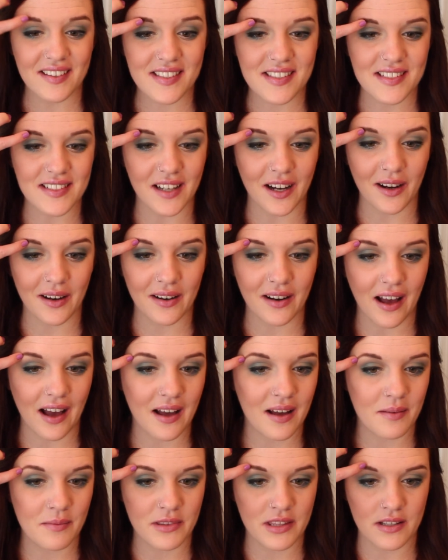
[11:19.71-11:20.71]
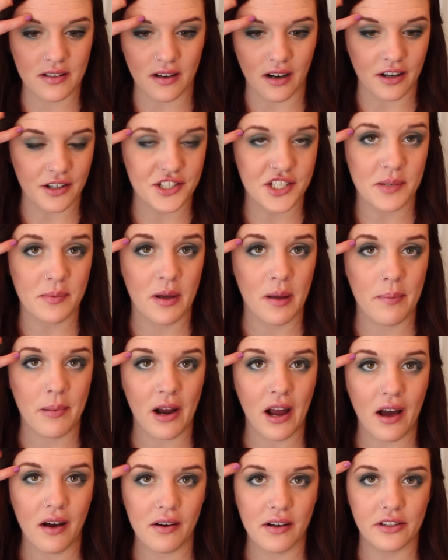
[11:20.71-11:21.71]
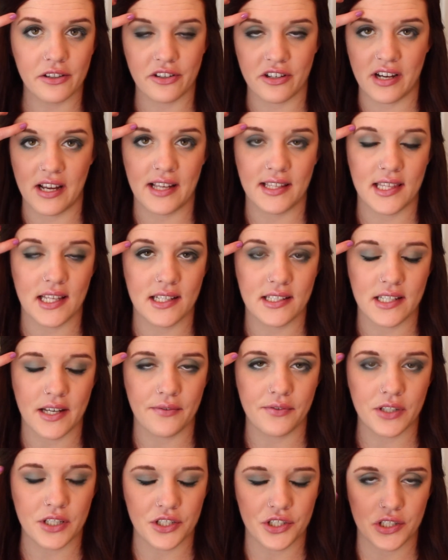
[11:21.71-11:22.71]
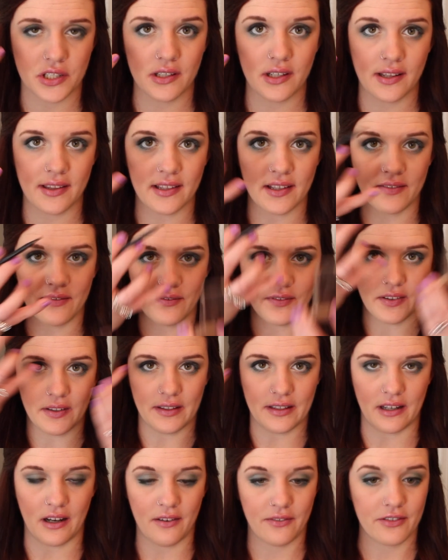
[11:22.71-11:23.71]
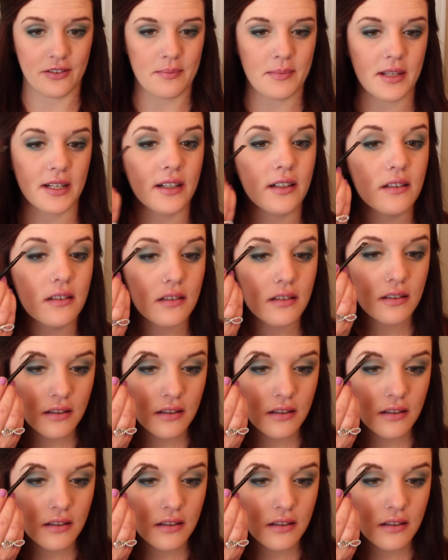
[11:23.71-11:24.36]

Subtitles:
start at the arch of my brow and create that definition and then fill it out from there.